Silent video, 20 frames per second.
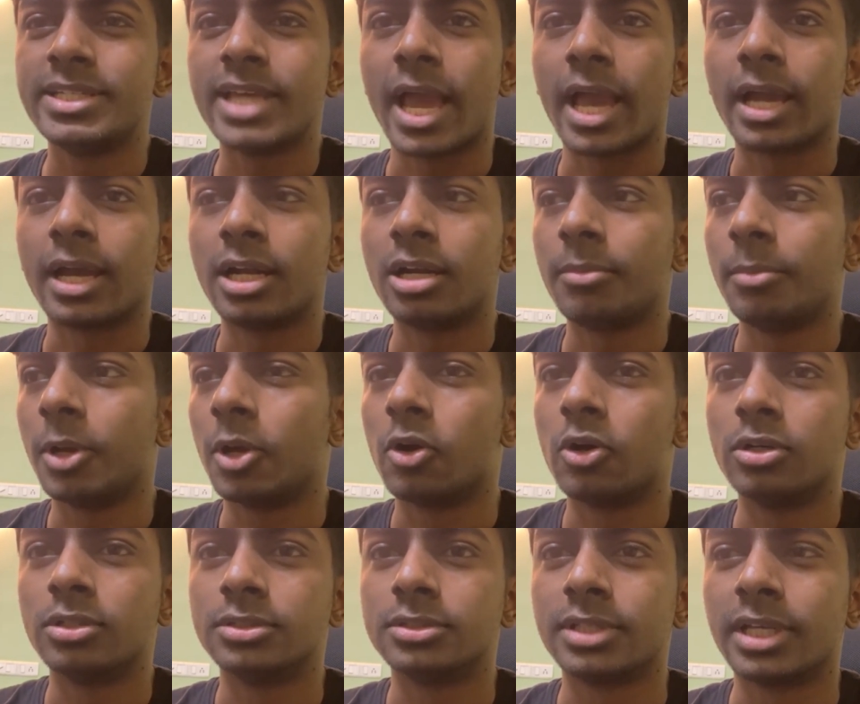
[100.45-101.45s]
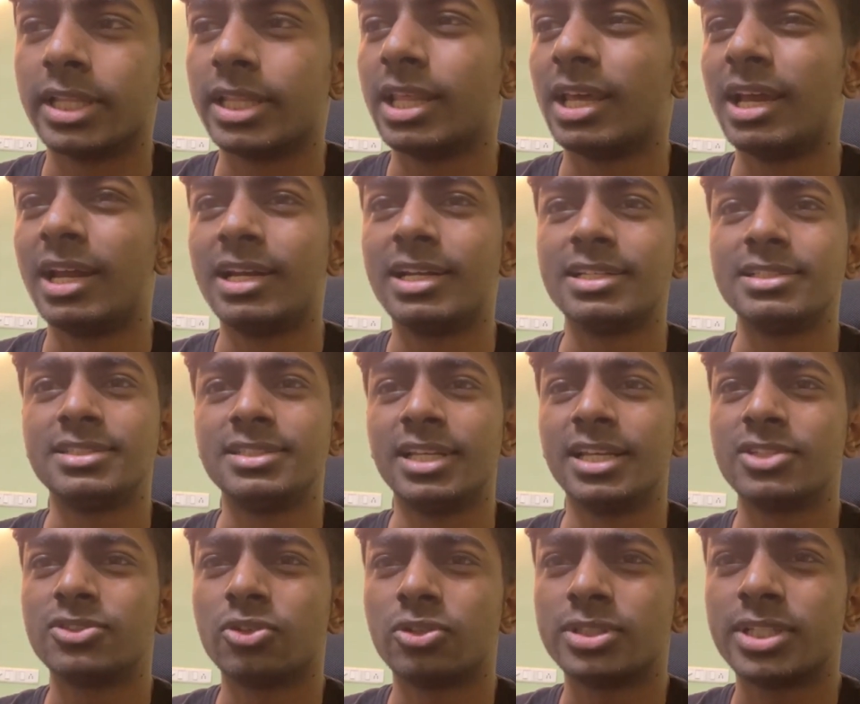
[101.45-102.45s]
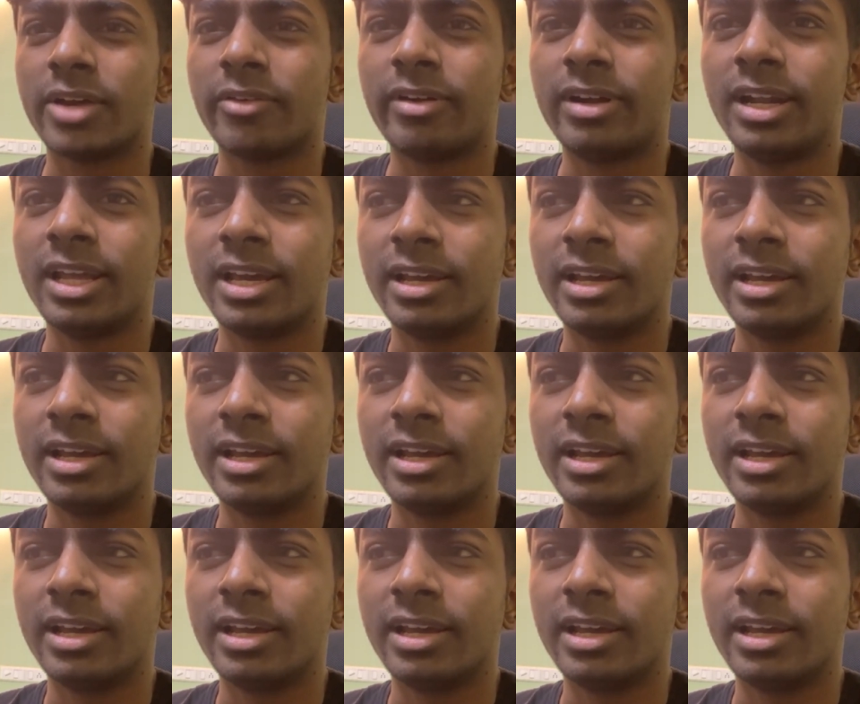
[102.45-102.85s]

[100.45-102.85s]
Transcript: jacket because I think it is 6 or 7